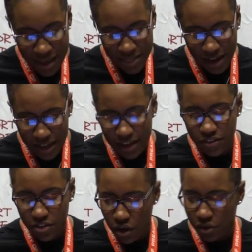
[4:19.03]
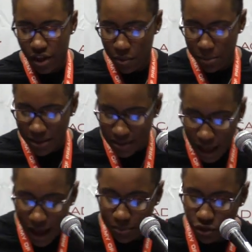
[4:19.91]
that even though there will be
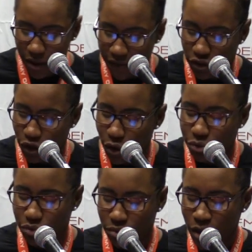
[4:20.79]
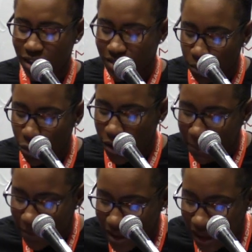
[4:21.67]
times you have to go through some
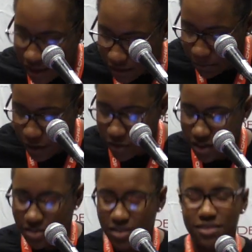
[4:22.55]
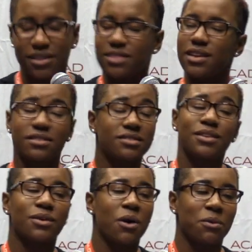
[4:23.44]
weeping experiences, that there's
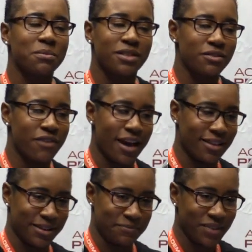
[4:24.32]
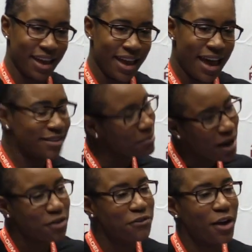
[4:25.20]
still hope in the valley. As a
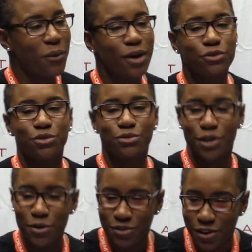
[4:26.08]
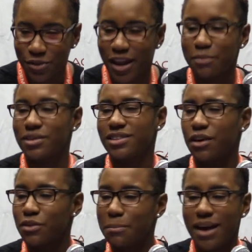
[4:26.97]
matter of fact, why don't you turn to your neighbor and
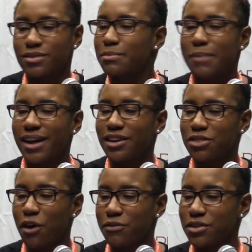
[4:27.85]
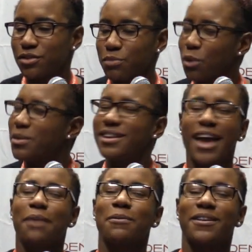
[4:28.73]
tell them my sermonic thought for this moment.
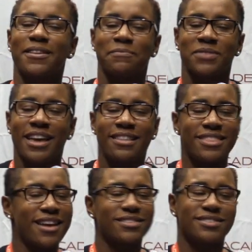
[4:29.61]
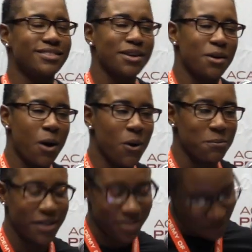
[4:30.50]
Neighbor, there's still
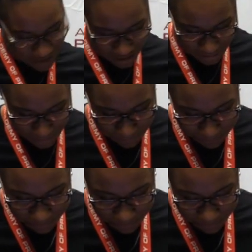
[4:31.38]
hope in the valley.